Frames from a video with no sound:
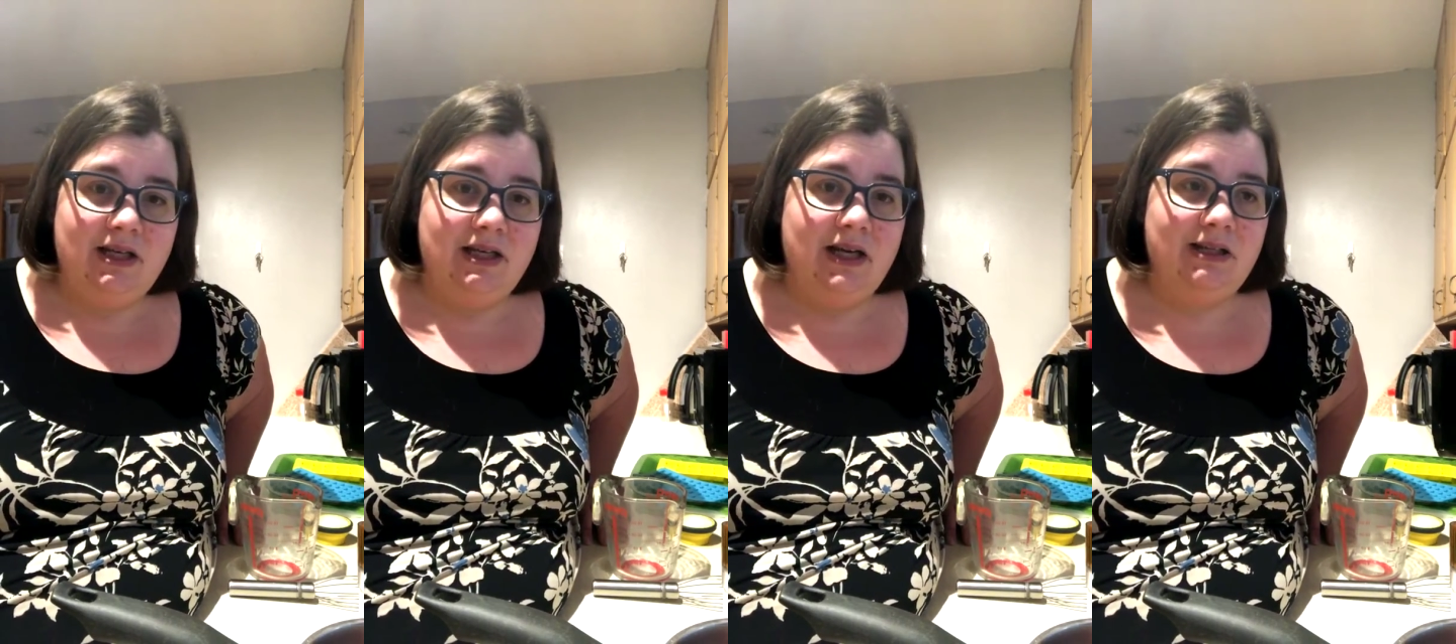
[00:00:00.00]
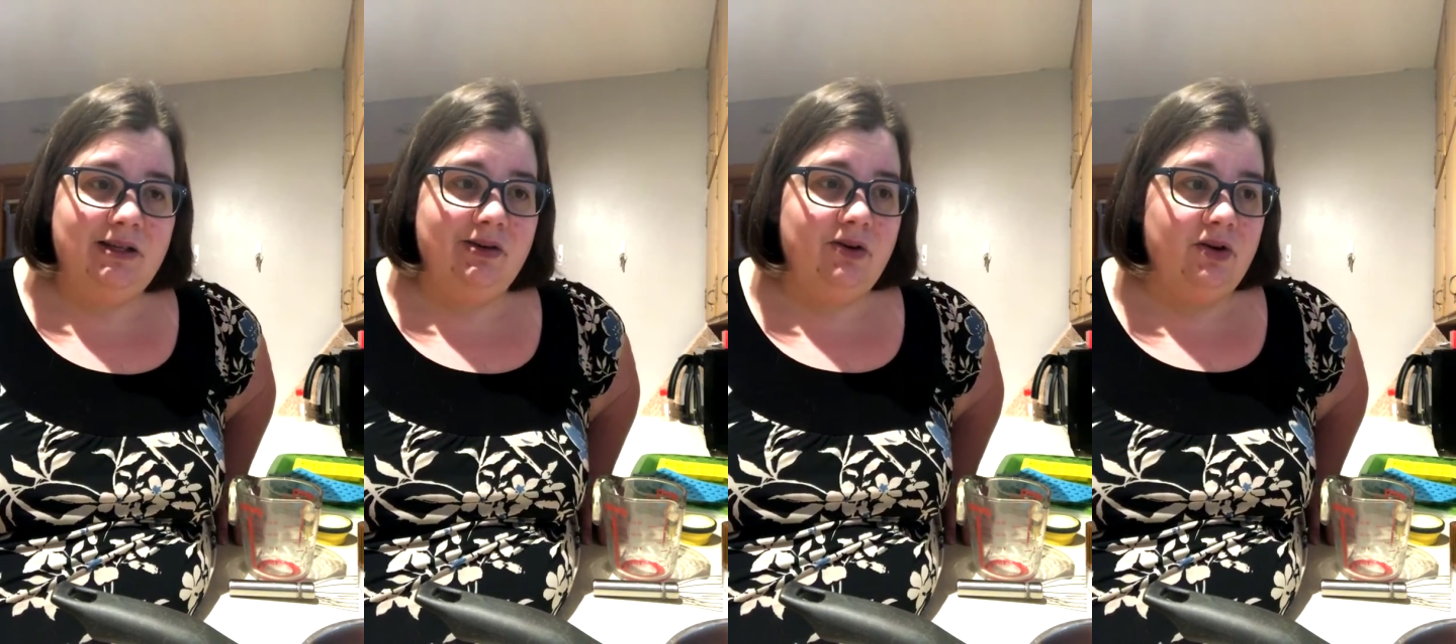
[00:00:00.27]
at
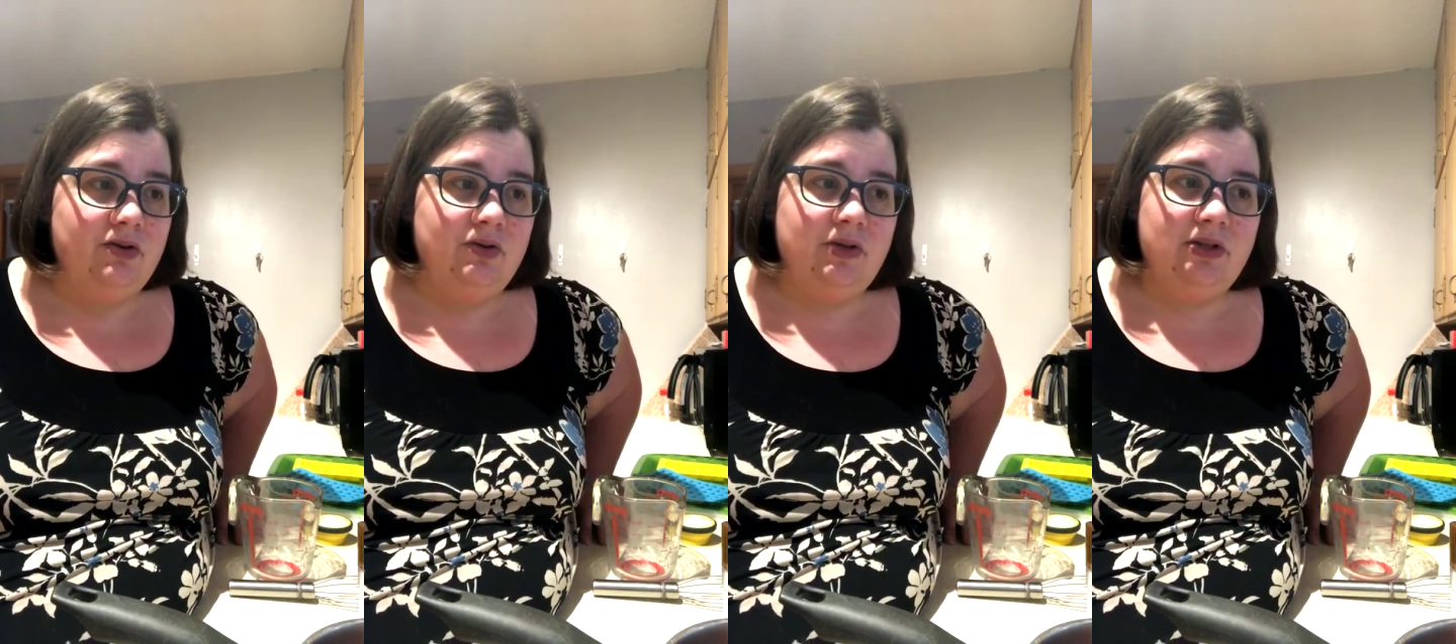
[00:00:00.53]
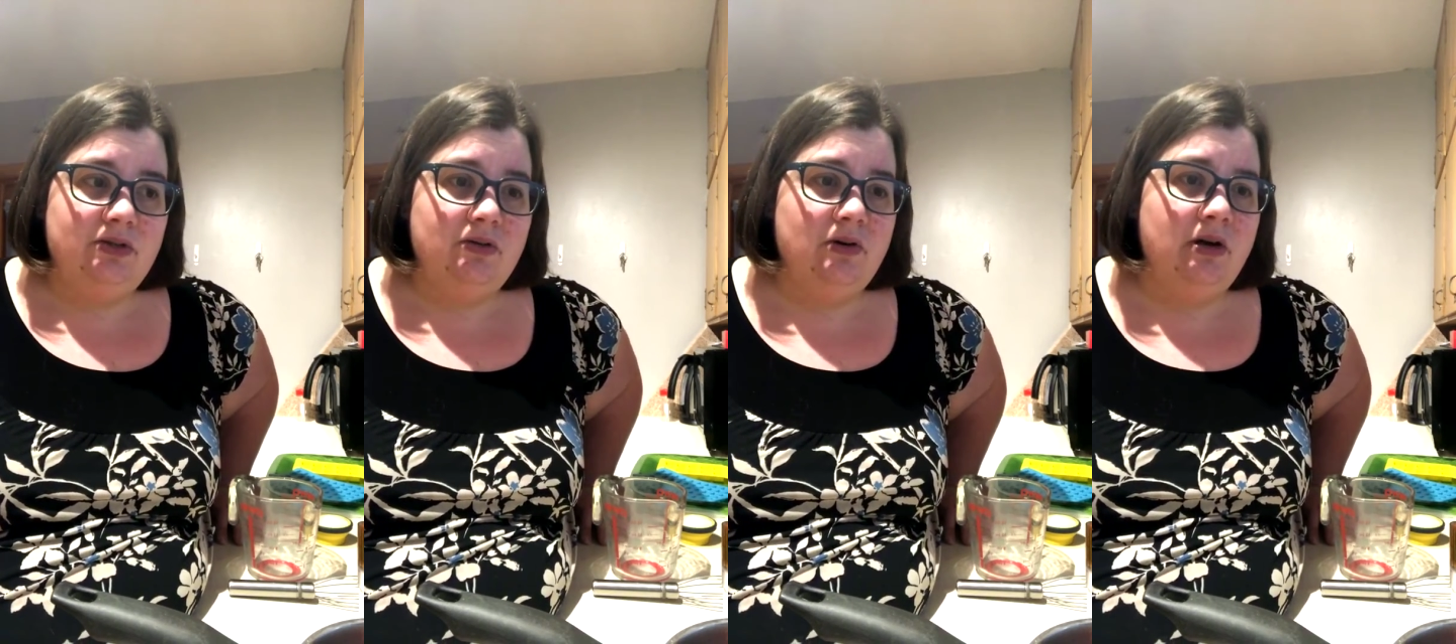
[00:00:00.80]
the grocery
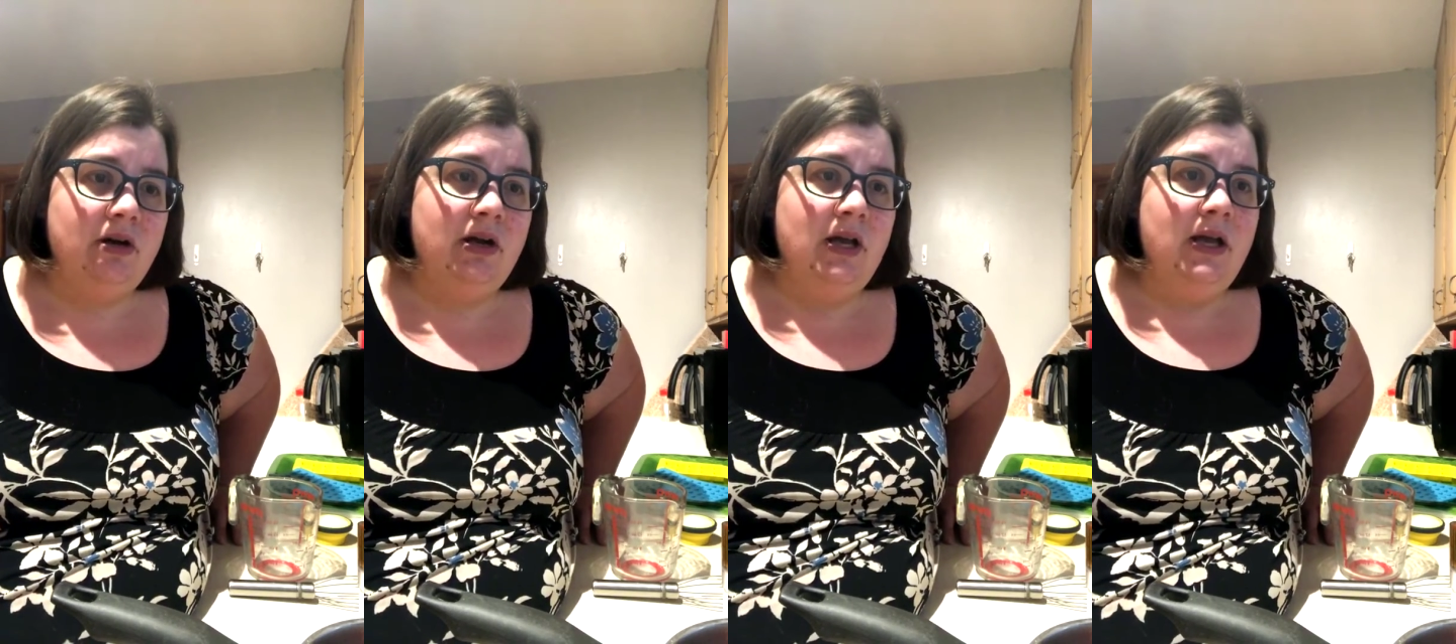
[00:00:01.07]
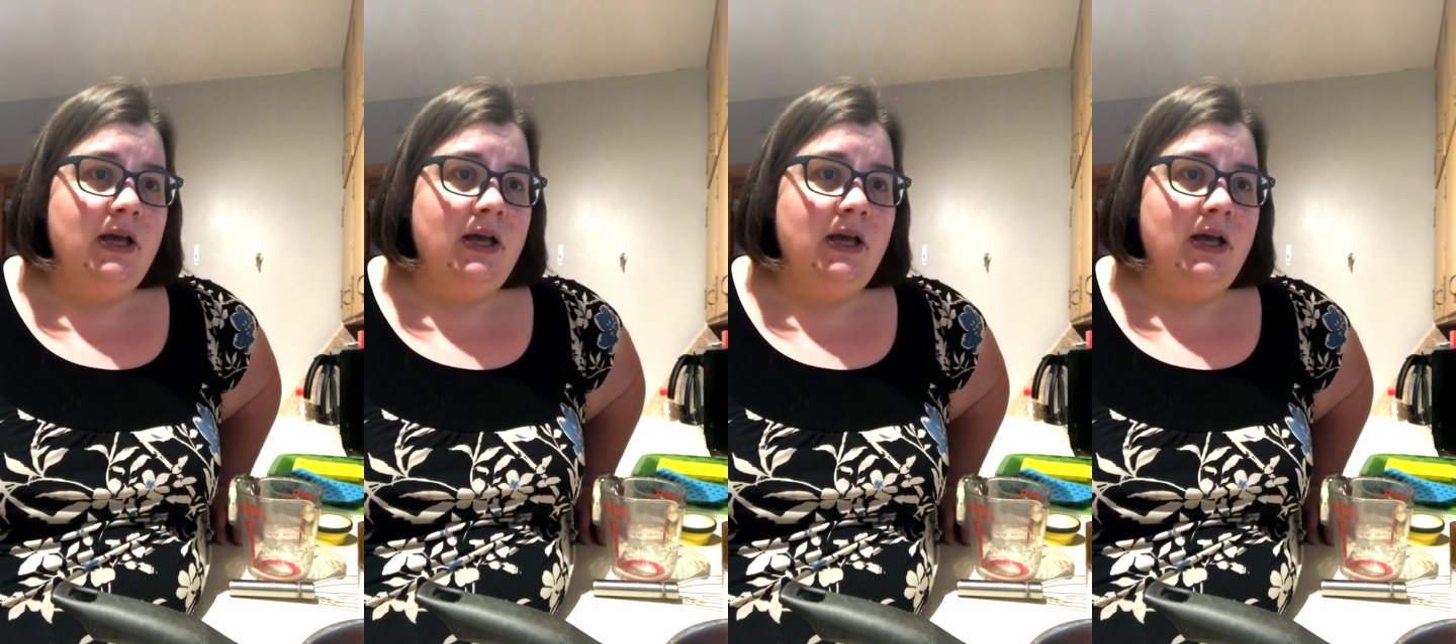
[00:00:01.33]
store,